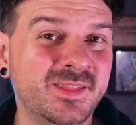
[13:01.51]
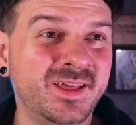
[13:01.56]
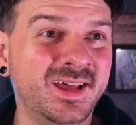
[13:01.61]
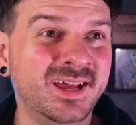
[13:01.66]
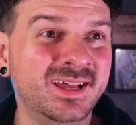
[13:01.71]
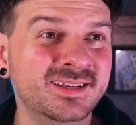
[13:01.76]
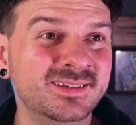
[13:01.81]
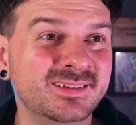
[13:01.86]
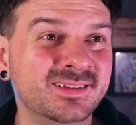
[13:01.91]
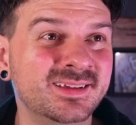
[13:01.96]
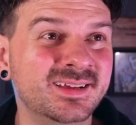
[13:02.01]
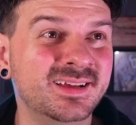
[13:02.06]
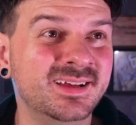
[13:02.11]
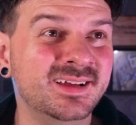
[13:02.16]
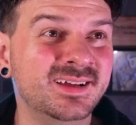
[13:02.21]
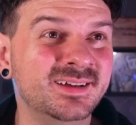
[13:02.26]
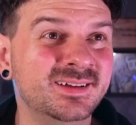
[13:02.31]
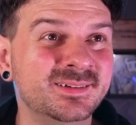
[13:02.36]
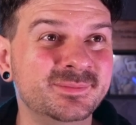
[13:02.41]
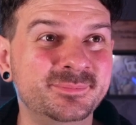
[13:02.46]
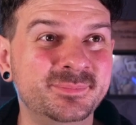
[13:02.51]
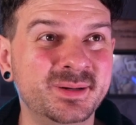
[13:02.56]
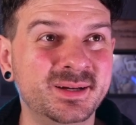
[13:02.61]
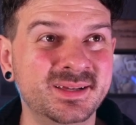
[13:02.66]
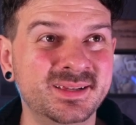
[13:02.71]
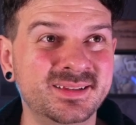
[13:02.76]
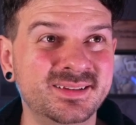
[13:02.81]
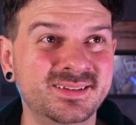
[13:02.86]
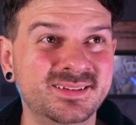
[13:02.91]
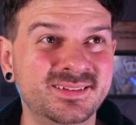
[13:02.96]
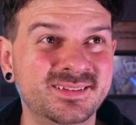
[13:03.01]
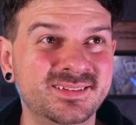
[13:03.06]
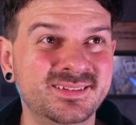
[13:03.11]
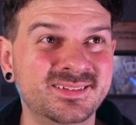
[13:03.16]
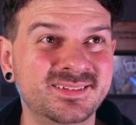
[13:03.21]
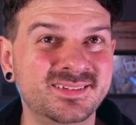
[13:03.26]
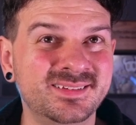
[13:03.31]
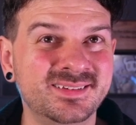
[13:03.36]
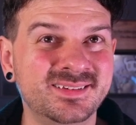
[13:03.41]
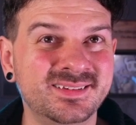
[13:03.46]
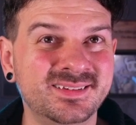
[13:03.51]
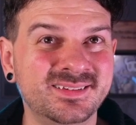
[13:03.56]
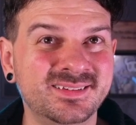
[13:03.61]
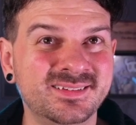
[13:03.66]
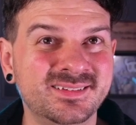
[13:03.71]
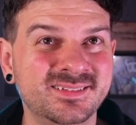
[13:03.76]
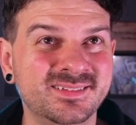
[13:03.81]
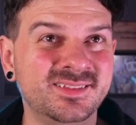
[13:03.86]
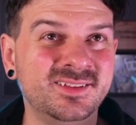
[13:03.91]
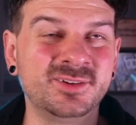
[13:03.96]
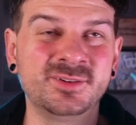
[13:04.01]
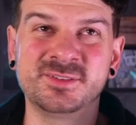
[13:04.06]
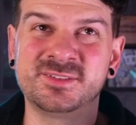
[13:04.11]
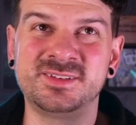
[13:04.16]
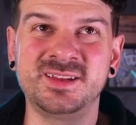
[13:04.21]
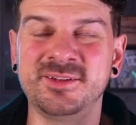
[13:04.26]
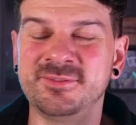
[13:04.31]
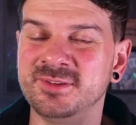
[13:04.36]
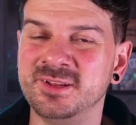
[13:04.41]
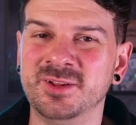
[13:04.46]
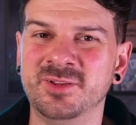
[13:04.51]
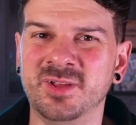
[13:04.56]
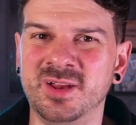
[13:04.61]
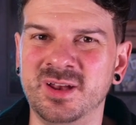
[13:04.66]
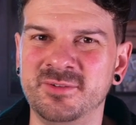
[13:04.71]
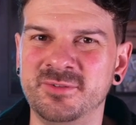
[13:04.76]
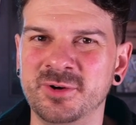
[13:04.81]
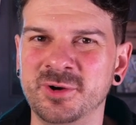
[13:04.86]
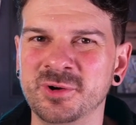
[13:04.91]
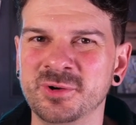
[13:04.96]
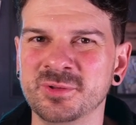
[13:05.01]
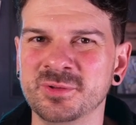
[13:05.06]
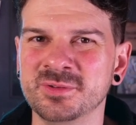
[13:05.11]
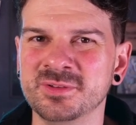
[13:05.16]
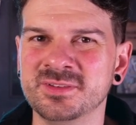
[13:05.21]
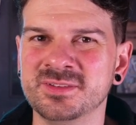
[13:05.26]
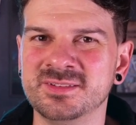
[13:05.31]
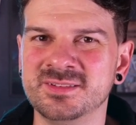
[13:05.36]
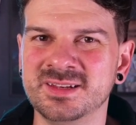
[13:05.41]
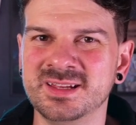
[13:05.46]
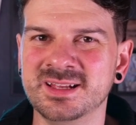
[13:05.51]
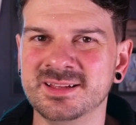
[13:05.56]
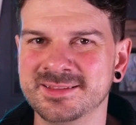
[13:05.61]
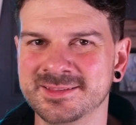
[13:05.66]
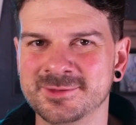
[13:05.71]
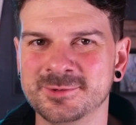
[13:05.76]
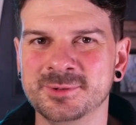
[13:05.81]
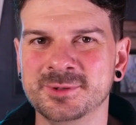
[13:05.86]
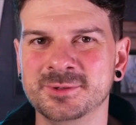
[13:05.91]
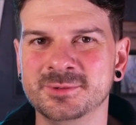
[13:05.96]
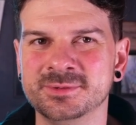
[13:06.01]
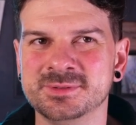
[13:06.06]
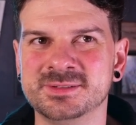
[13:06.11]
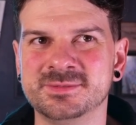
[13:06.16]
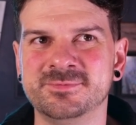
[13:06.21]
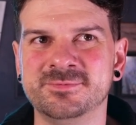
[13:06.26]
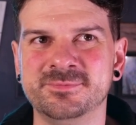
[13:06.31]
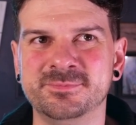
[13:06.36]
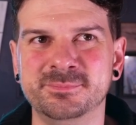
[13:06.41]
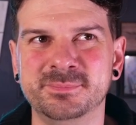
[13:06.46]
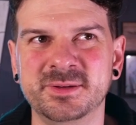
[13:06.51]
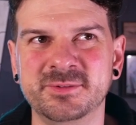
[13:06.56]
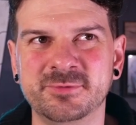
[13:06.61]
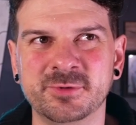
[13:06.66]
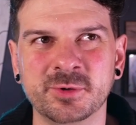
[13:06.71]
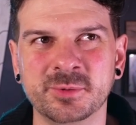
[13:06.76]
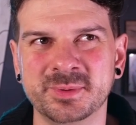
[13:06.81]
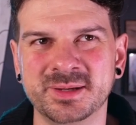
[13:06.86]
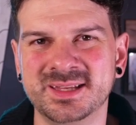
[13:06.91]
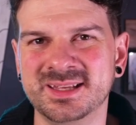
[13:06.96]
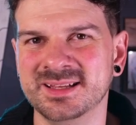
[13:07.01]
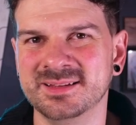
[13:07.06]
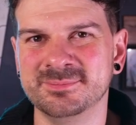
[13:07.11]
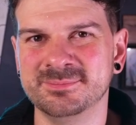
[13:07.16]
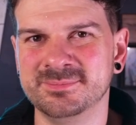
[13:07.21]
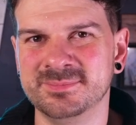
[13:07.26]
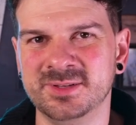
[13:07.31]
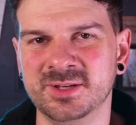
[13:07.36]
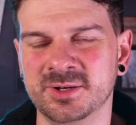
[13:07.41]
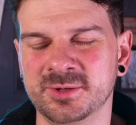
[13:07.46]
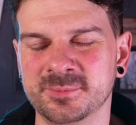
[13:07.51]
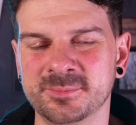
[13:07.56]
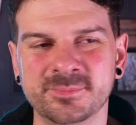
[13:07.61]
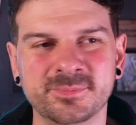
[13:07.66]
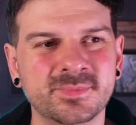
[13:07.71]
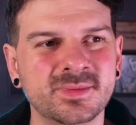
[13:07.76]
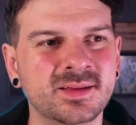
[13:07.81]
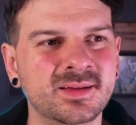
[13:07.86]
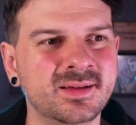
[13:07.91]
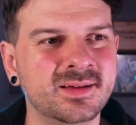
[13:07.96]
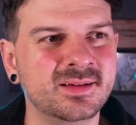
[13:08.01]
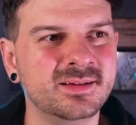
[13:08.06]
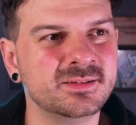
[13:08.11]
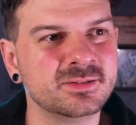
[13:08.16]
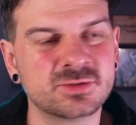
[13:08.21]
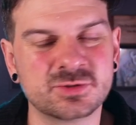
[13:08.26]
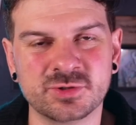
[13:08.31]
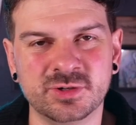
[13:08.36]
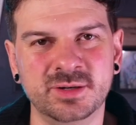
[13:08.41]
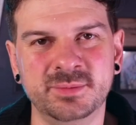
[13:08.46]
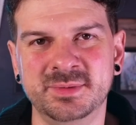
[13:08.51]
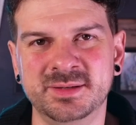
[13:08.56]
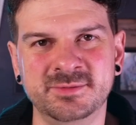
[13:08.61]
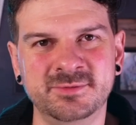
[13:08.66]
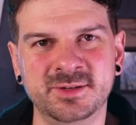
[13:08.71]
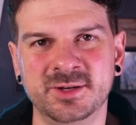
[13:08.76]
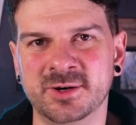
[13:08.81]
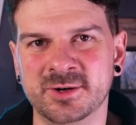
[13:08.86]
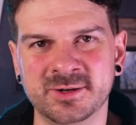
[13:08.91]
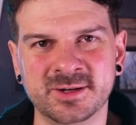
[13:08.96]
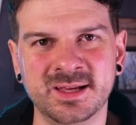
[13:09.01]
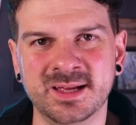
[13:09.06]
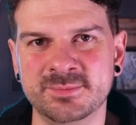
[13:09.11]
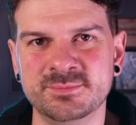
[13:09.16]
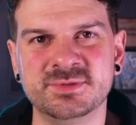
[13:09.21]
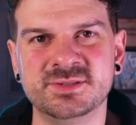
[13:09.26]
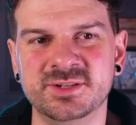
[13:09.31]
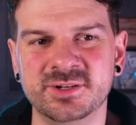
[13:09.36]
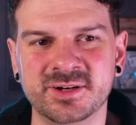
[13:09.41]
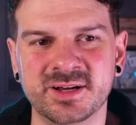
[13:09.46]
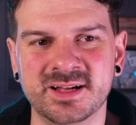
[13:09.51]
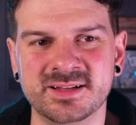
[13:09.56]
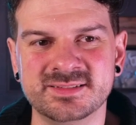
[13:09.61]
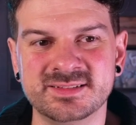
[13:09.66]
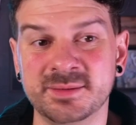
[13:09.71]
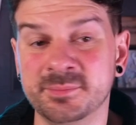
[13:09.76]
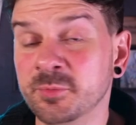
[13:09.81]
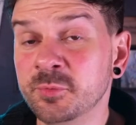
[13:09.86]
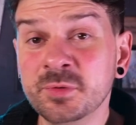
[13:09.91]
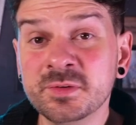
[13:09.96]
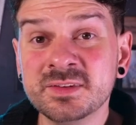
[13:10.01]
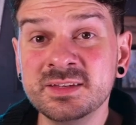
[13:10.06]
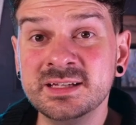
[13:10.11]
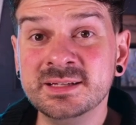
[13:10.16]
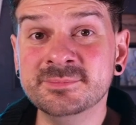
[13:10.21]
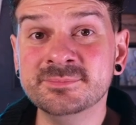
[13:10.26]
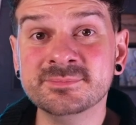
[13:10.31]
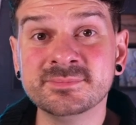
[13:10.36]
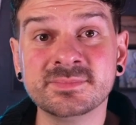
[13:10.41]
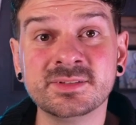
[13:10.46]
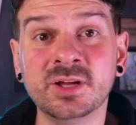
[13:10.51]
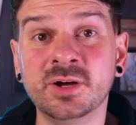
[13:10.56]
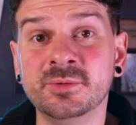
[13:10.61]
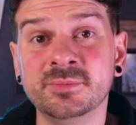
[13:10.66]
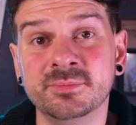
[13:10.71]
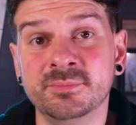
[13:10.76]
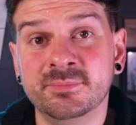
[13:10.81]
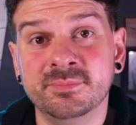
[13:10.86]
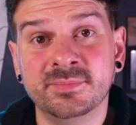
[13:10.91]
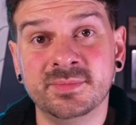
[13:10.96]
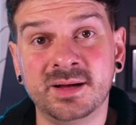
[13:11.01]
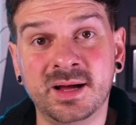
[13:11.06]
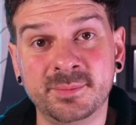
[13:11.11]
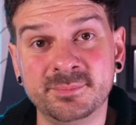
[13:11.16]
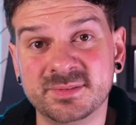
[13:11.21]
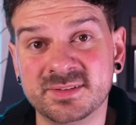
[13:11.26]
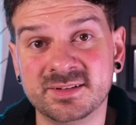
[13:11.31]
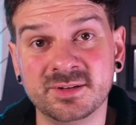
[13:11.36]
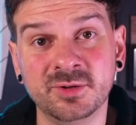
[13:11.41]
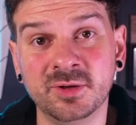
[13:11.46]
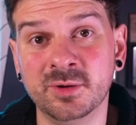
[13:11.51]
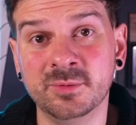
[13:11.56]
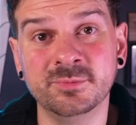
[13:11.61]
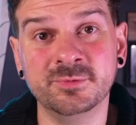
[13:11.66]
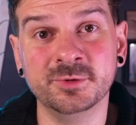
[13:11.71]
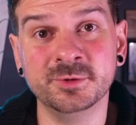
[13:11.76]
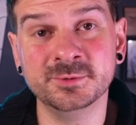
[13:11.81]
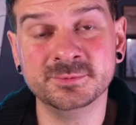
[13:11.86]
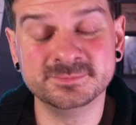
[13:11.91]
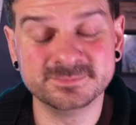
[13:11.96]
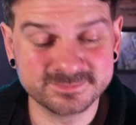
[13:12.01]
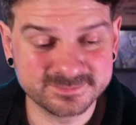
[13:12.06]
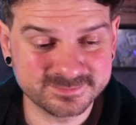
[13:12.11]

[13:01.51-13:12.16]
that, but there's definitely a lot of hurdles to get through before we get, you know, streaming VR games to your headset. But we'll see. You know, I'm still hopeful.